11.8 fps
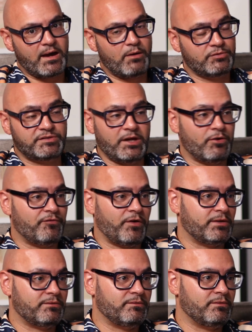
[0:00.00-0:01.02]
I was
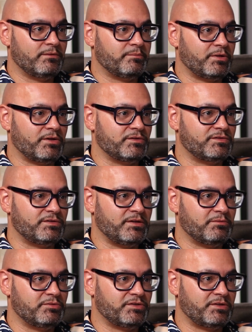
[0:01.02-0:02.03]
terrified because
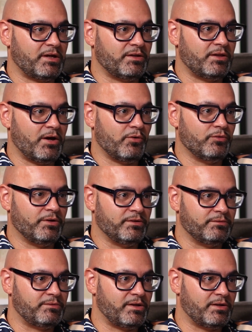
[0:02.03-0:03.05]
it was the unknown
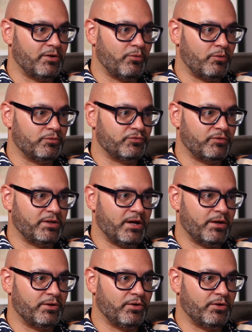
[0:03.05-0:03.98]
and didn't know what was really going